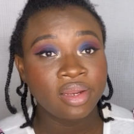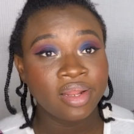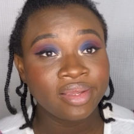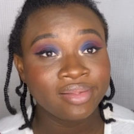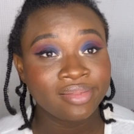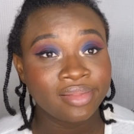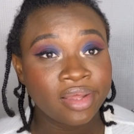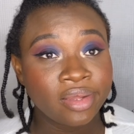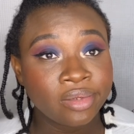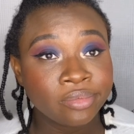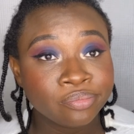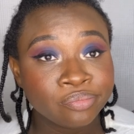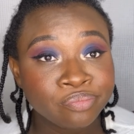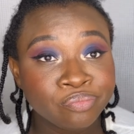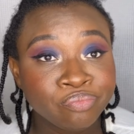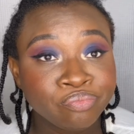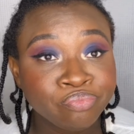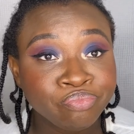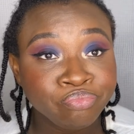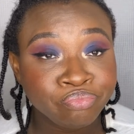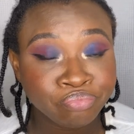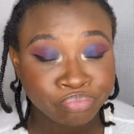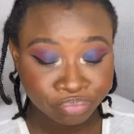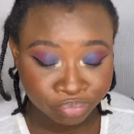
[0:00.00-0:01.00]
like that.
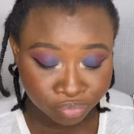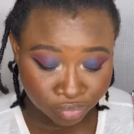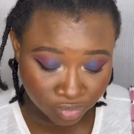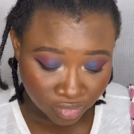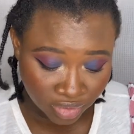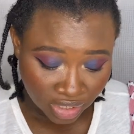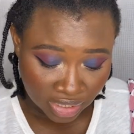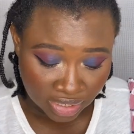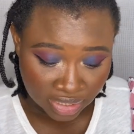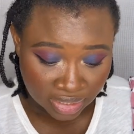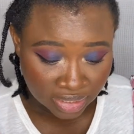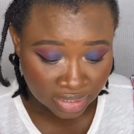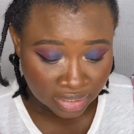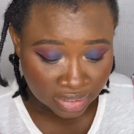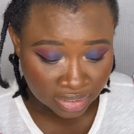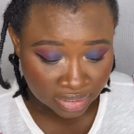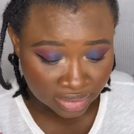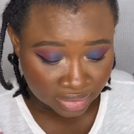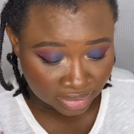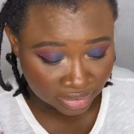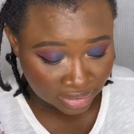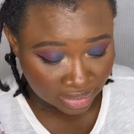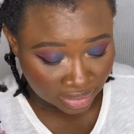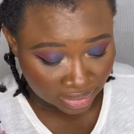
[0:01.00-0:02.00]

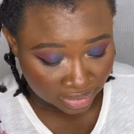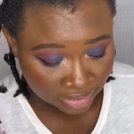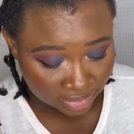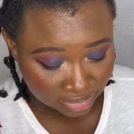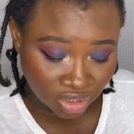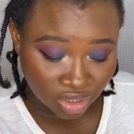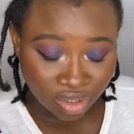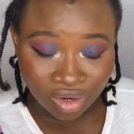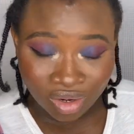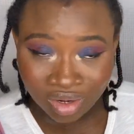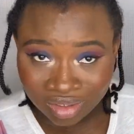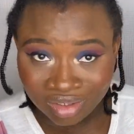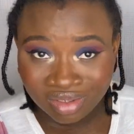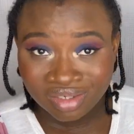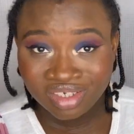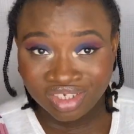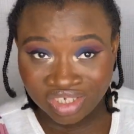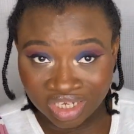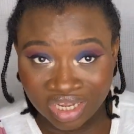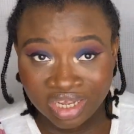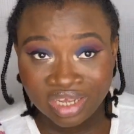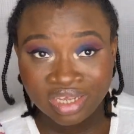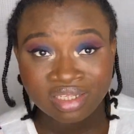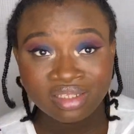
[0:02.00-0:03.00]
Yeah, other
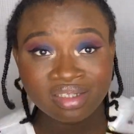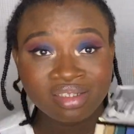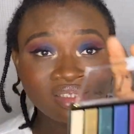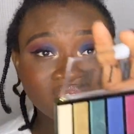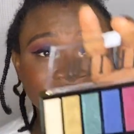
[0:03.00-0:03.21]
shades